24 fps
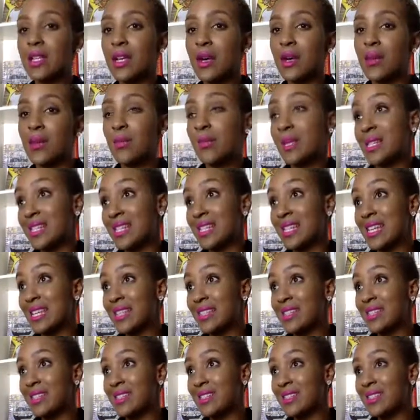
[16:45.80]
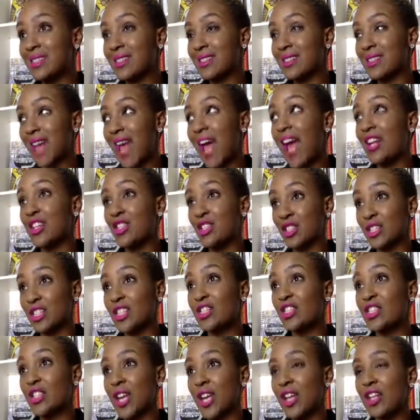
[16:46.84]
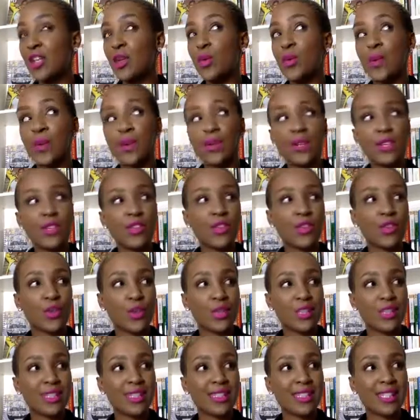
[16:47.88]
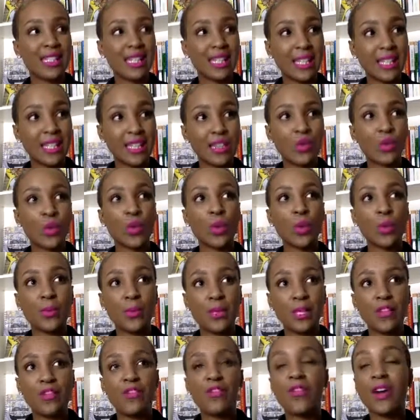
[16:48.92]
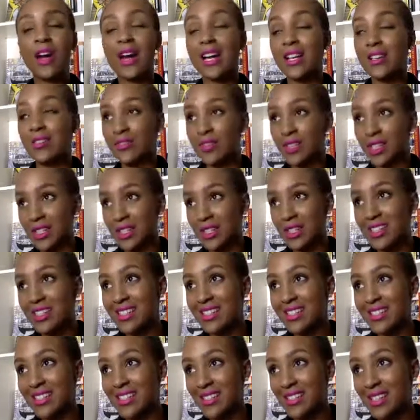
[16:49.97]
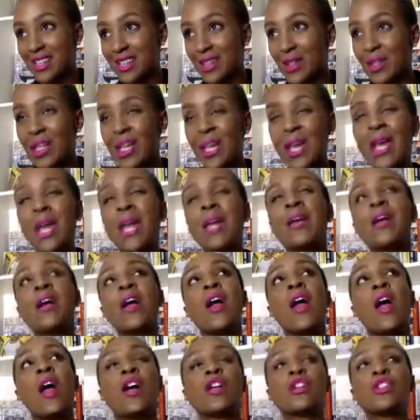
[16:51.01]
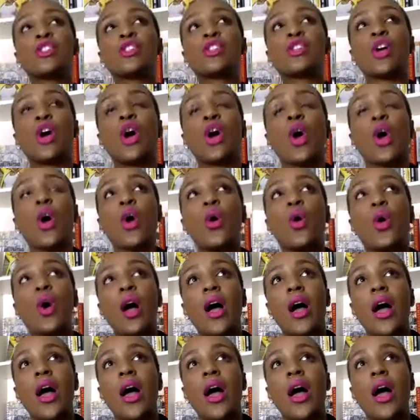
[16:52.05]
business. Actually, January 13th will be 5 years. Okay, so